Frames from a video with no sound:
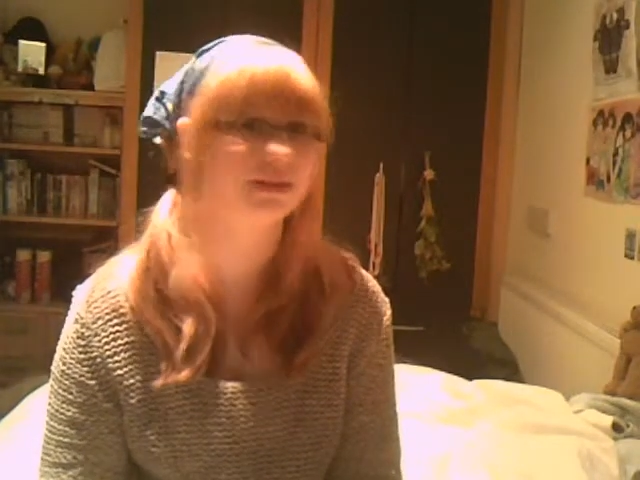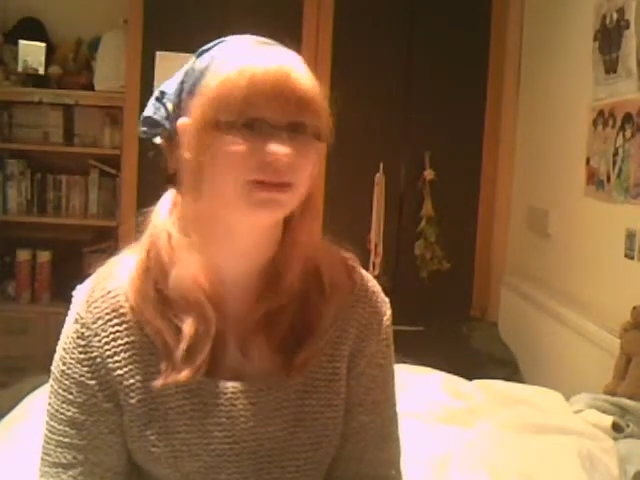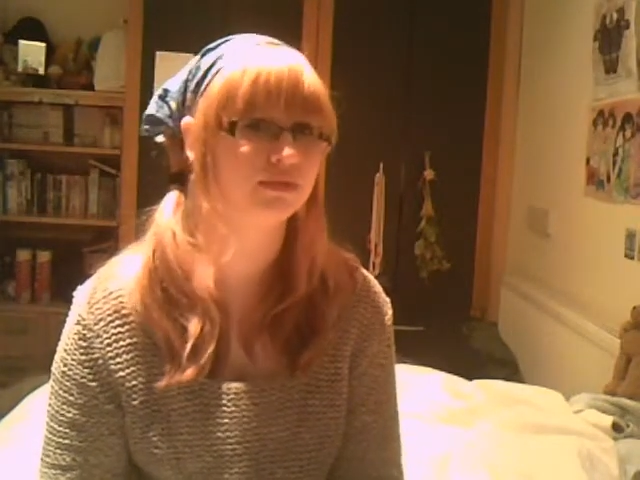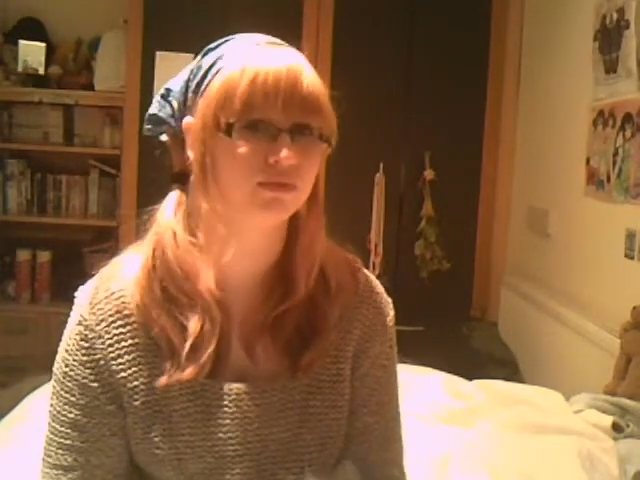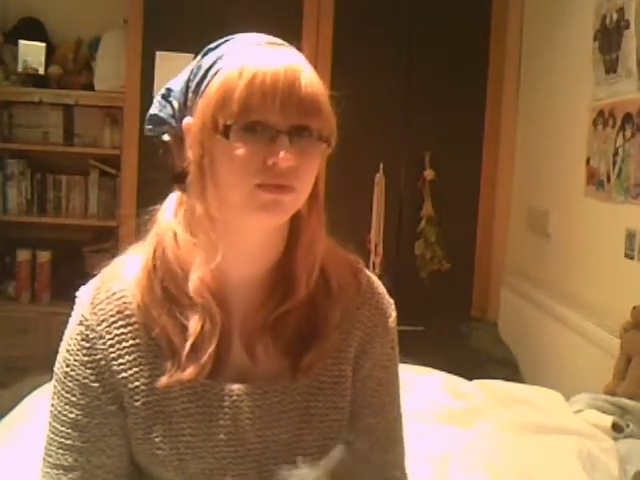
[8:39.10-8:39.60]

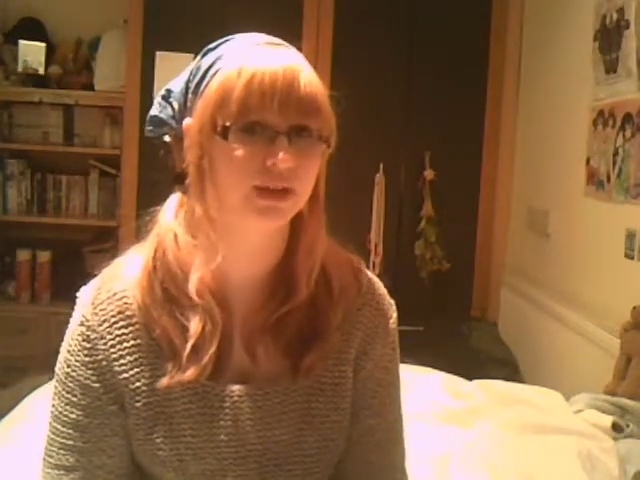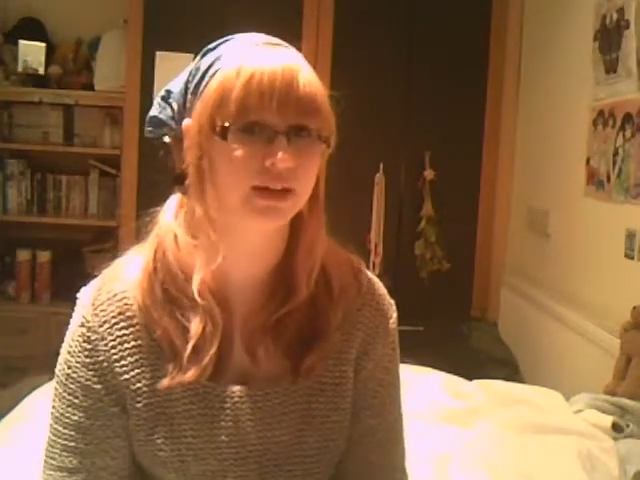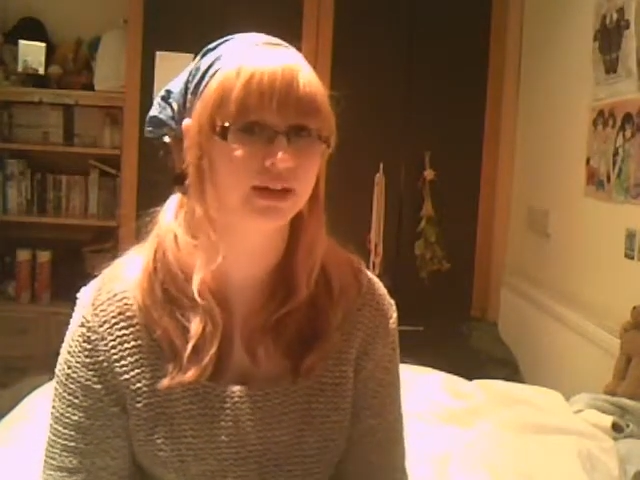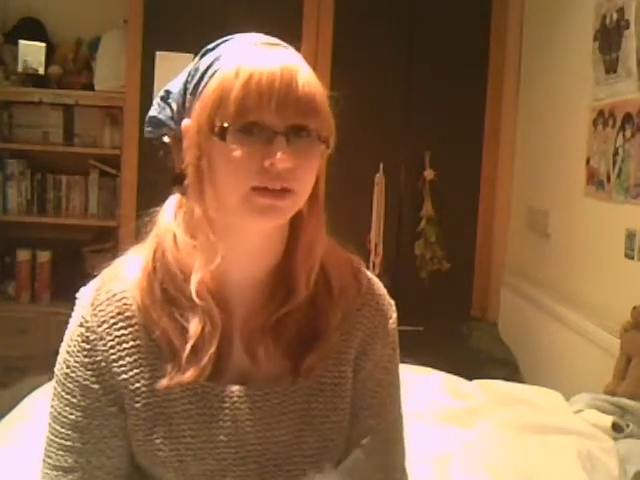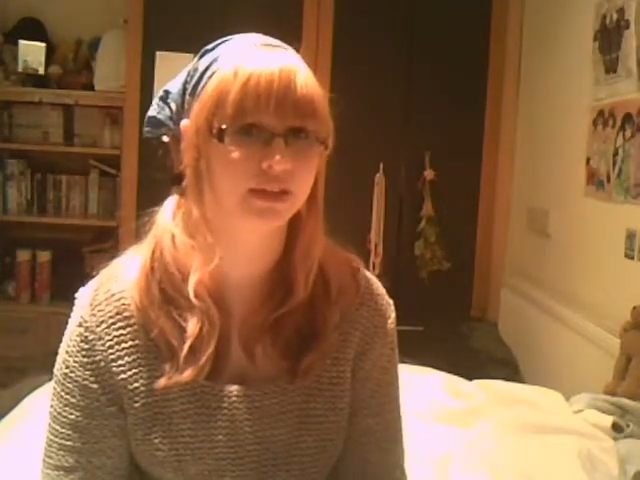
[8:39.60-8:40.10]
that's a
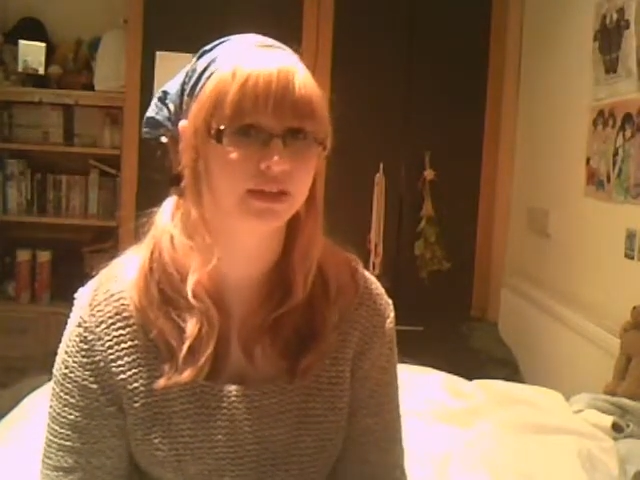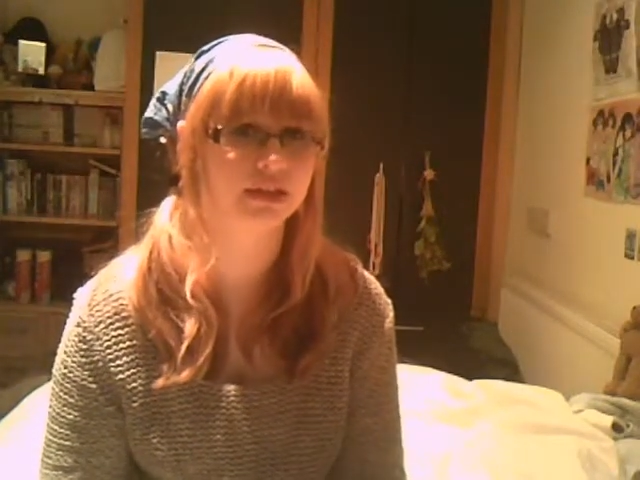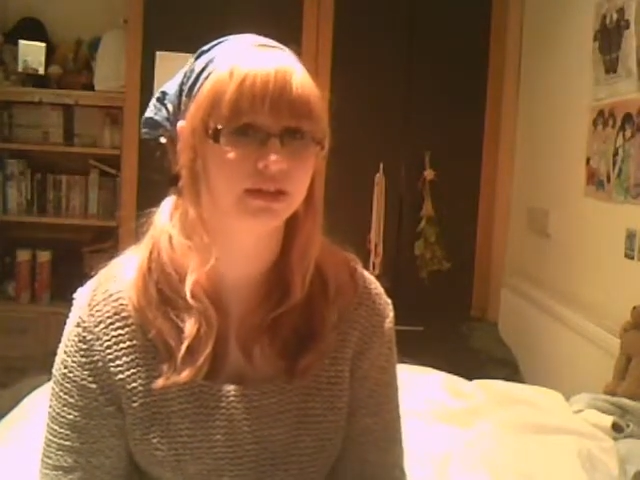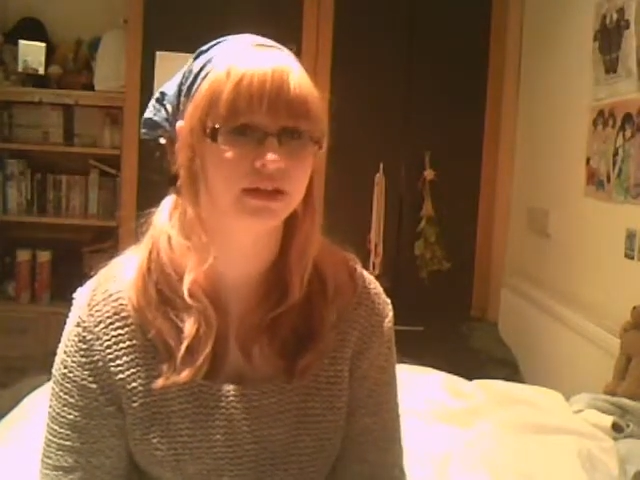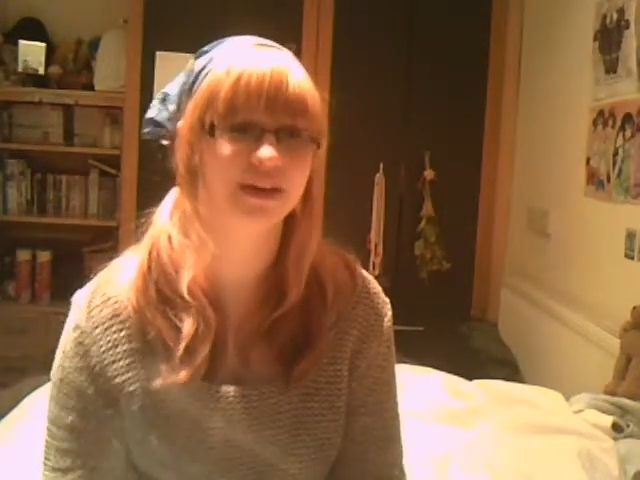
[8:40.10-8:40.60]
really good thing
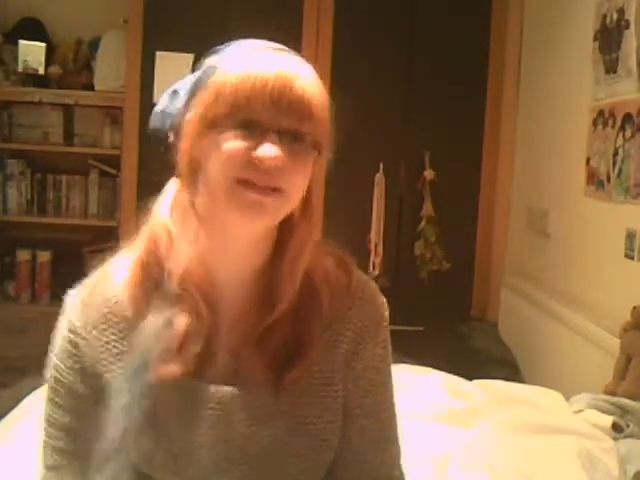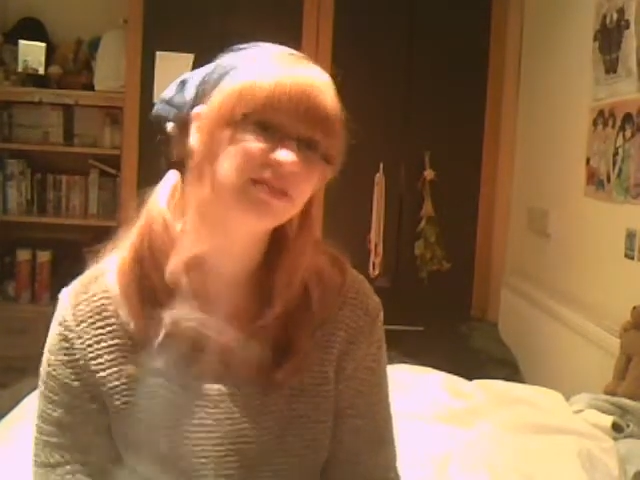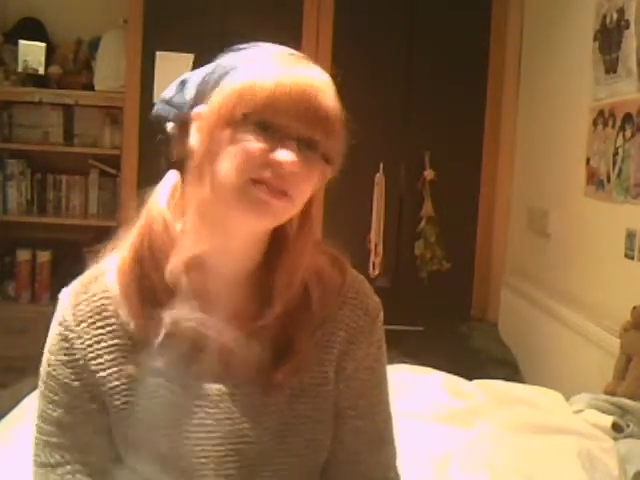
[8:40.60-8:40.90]
to do. And